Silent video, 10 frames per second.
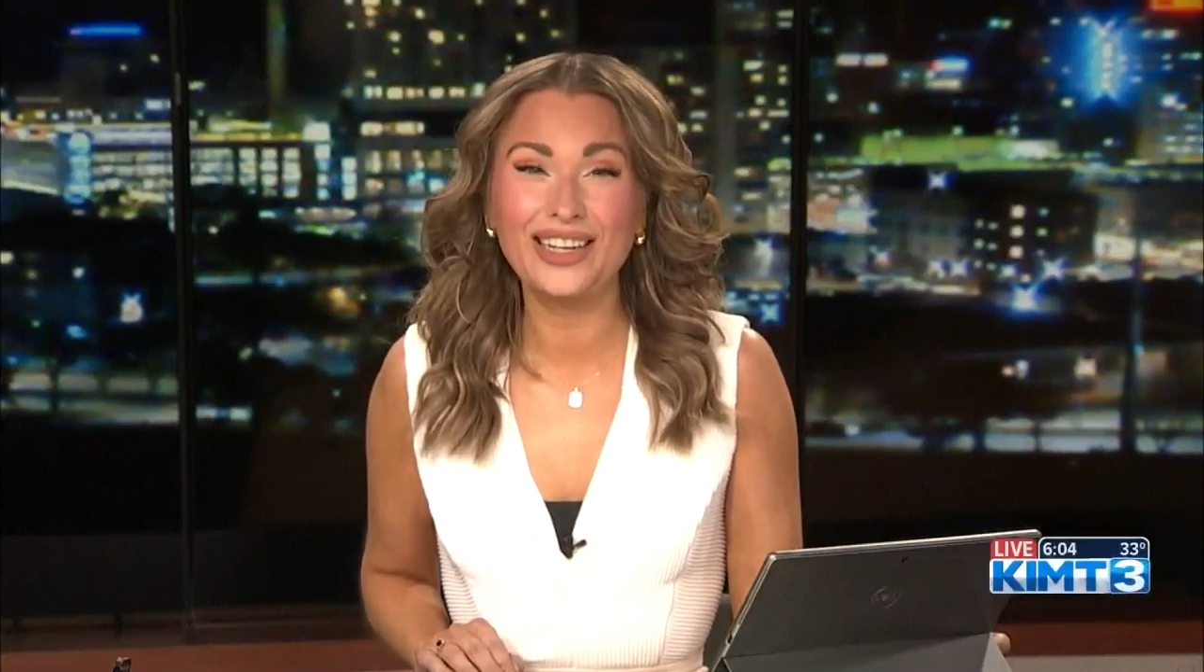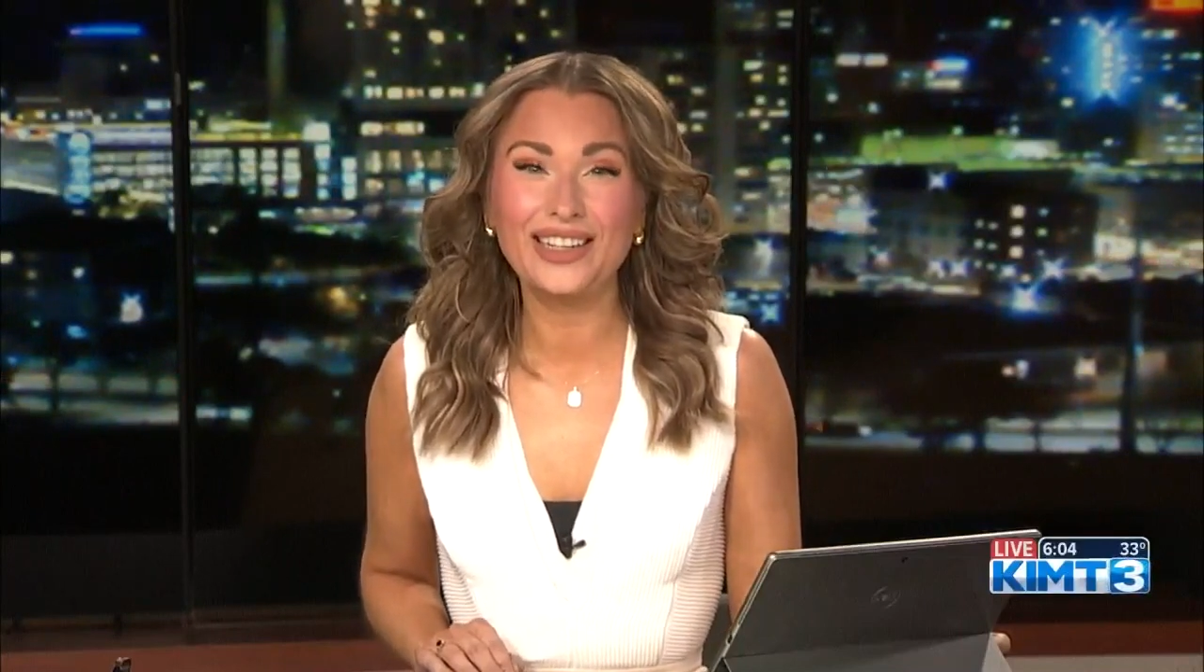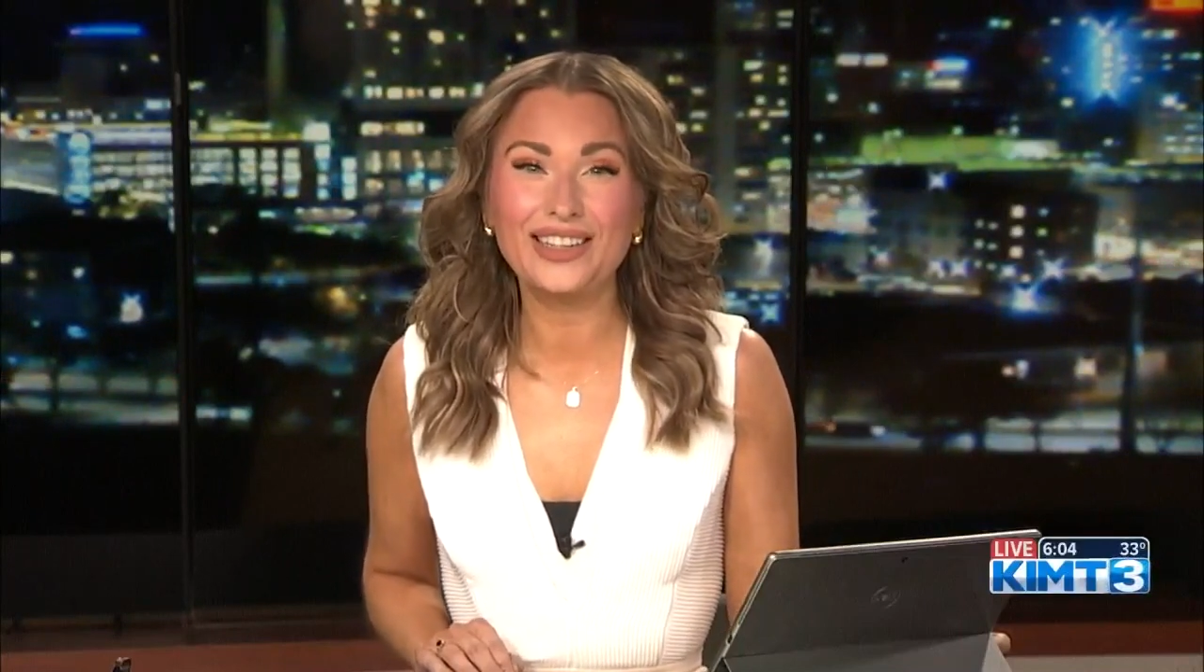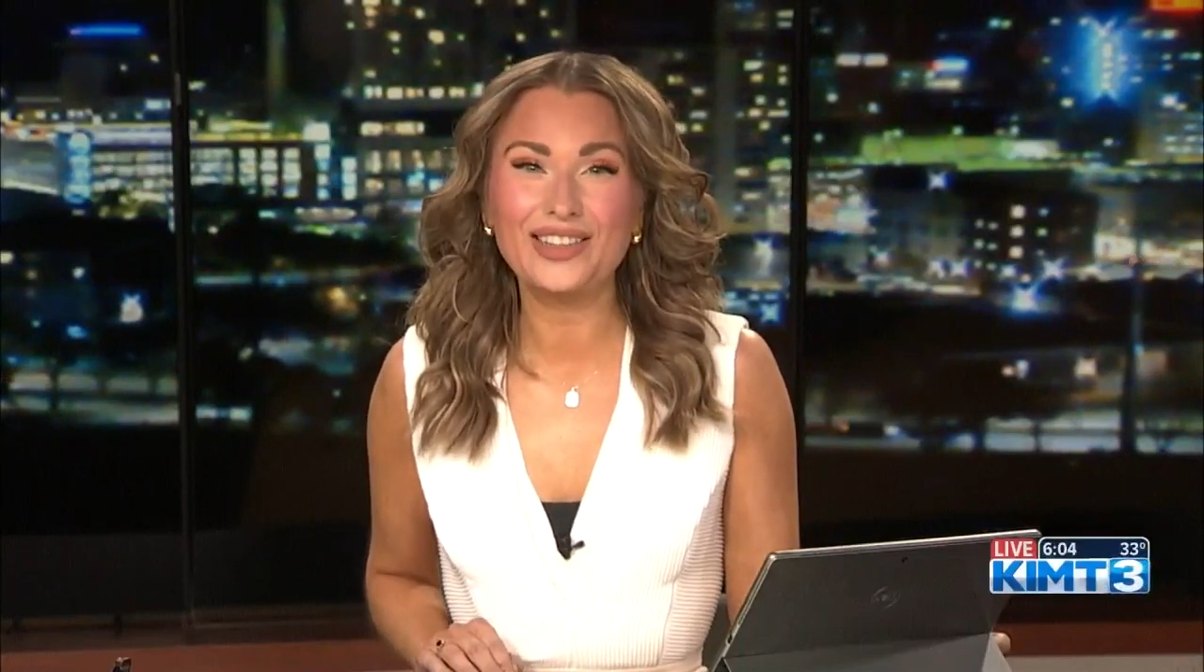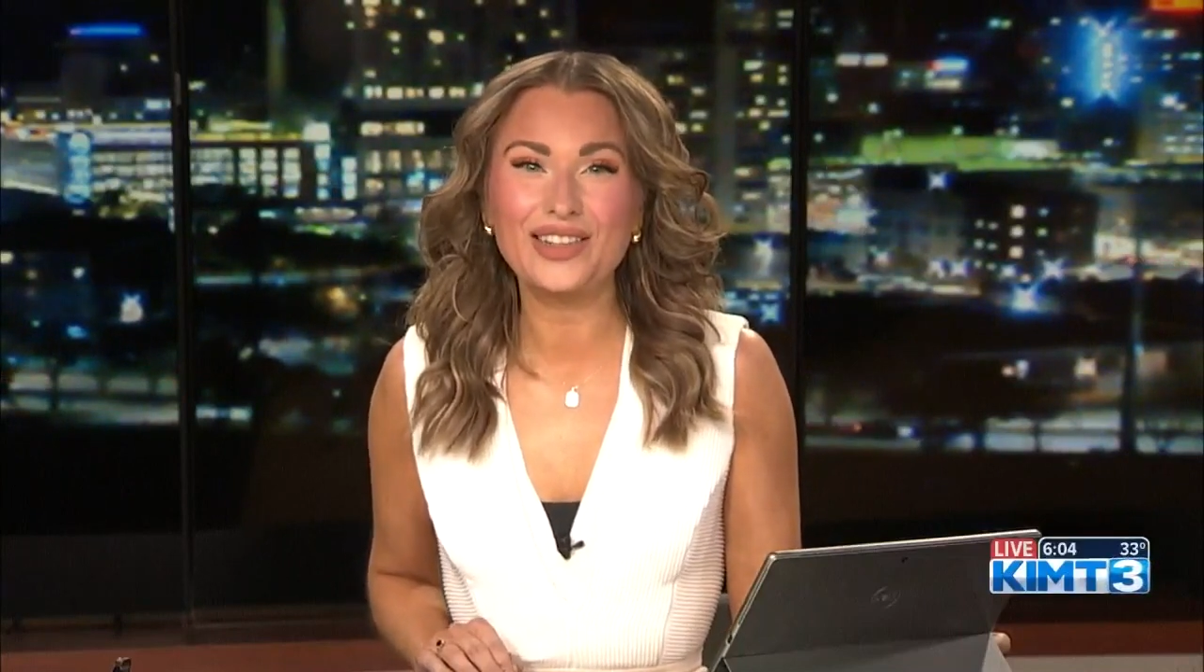
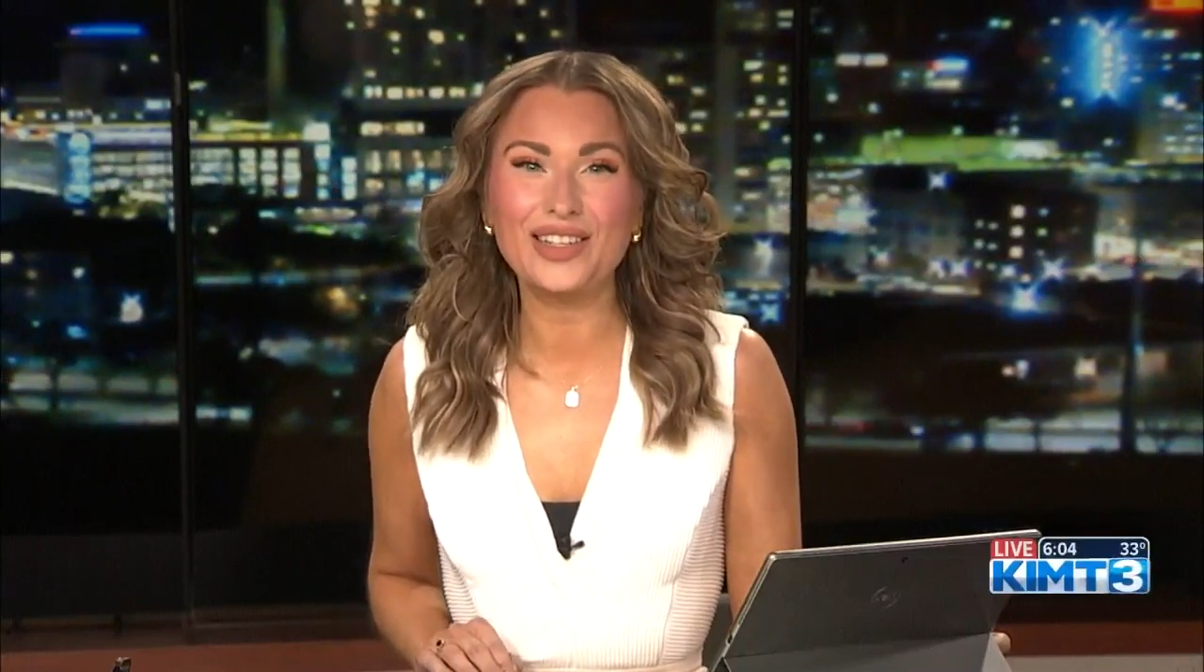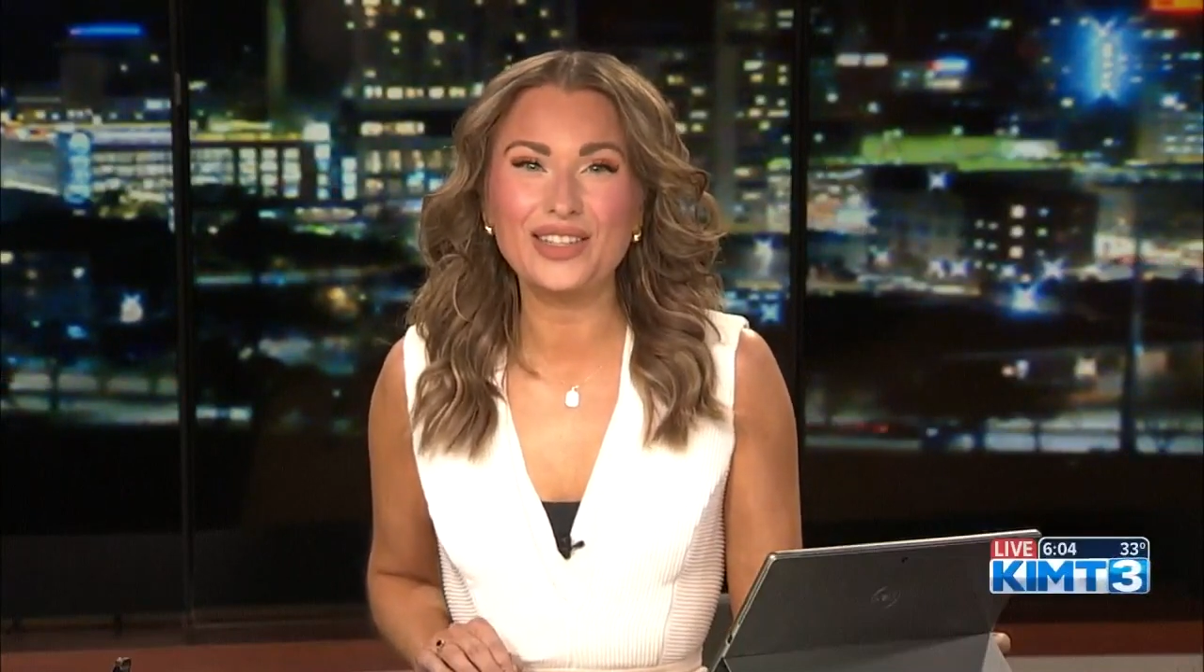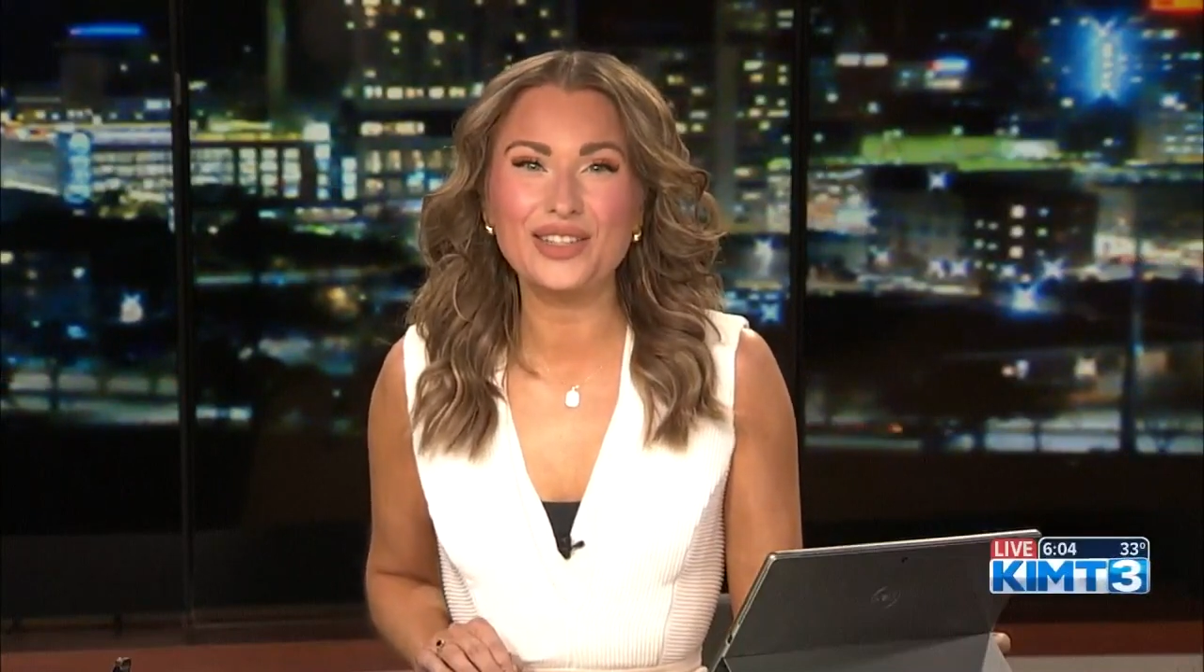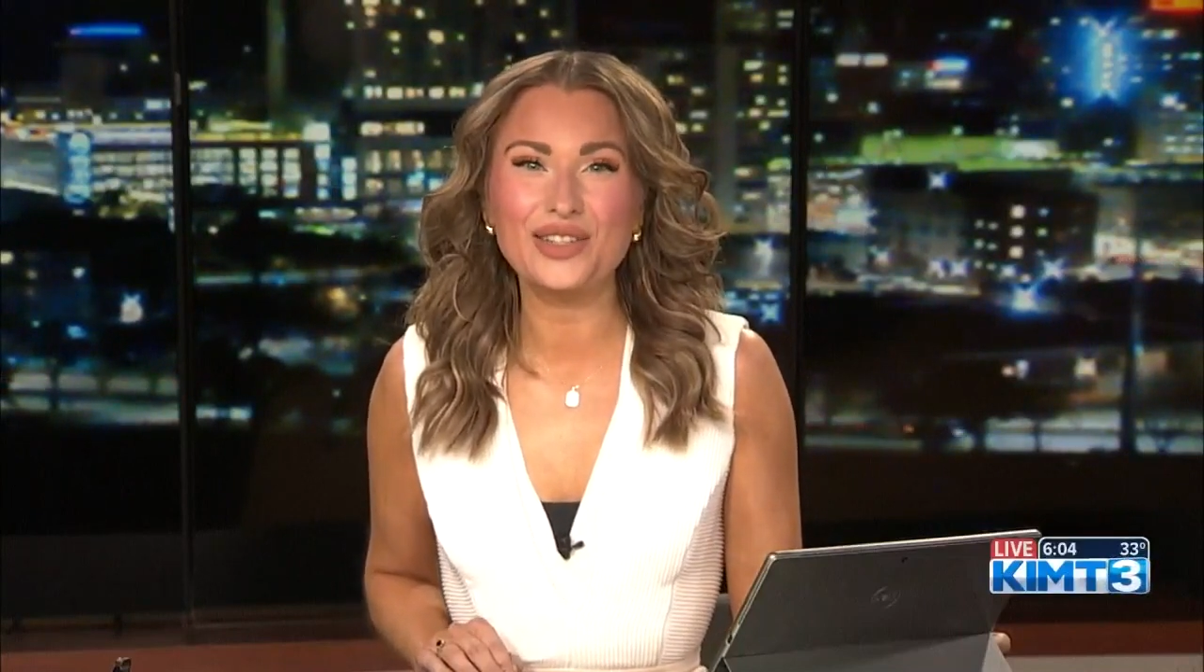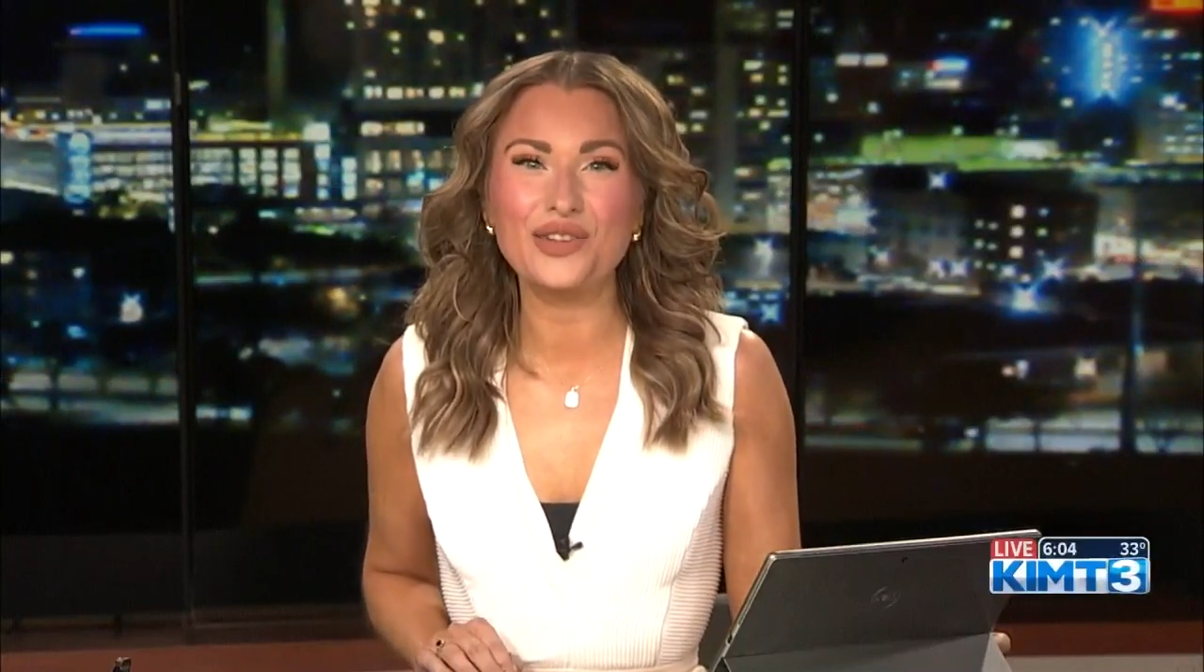
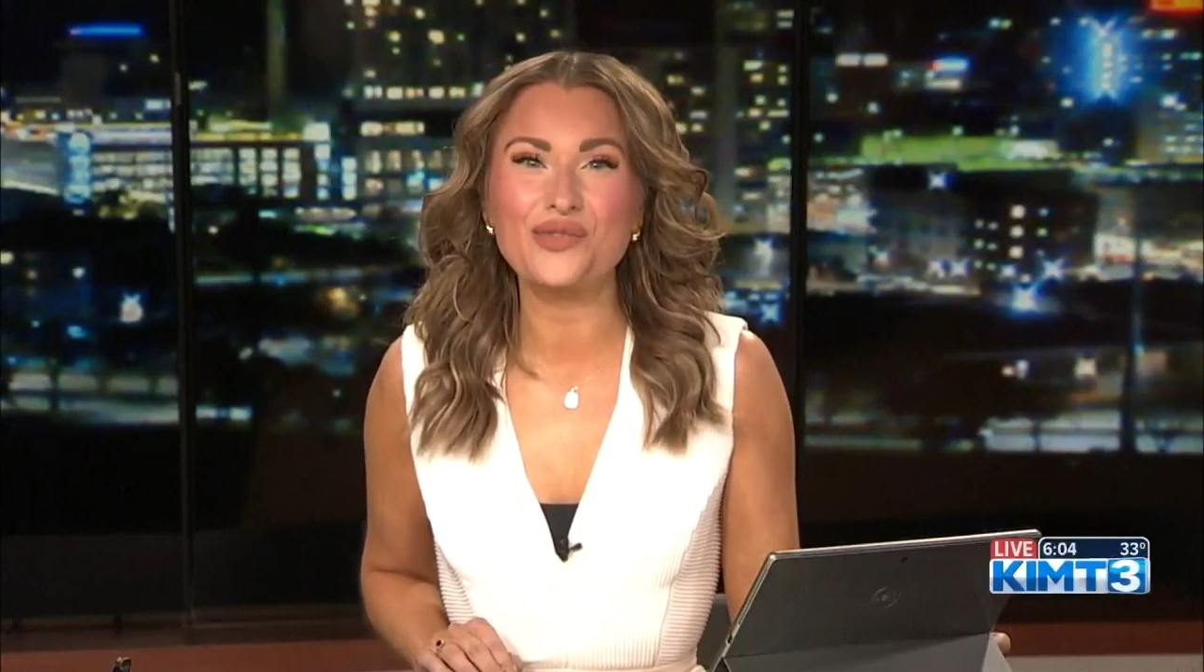According to